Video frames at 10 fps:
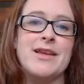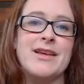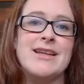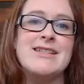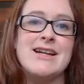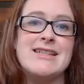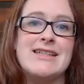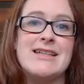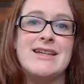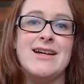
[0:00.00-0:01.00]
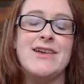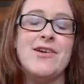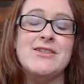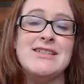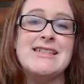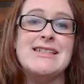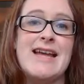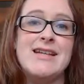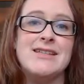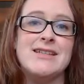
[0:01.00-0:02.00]
wrote a
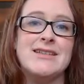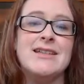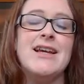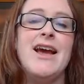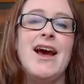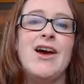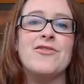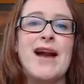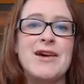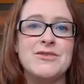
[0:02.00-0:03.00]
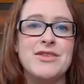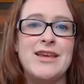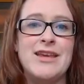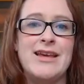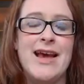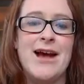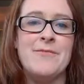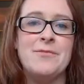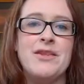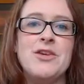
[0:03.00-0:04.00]
dissertation around the
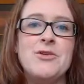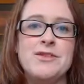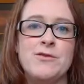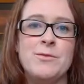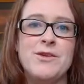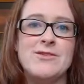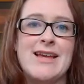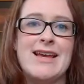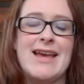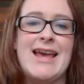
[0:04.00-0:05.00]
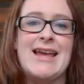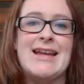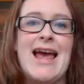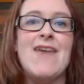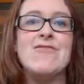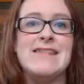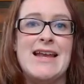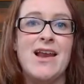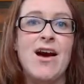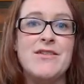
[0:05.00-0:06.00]
use of music in everyday
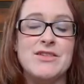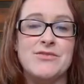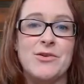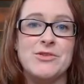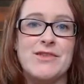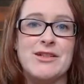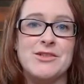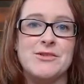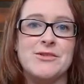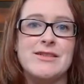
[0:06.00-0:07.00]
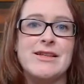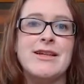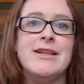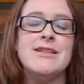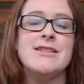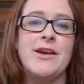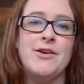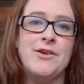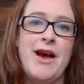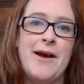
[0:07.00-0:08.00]
lives of older adults. So
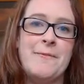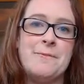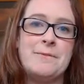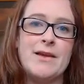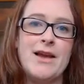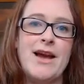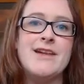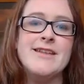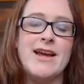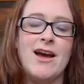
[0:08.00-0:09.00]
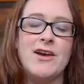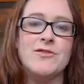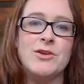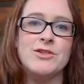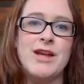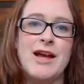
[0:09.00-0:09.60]
as I kind of got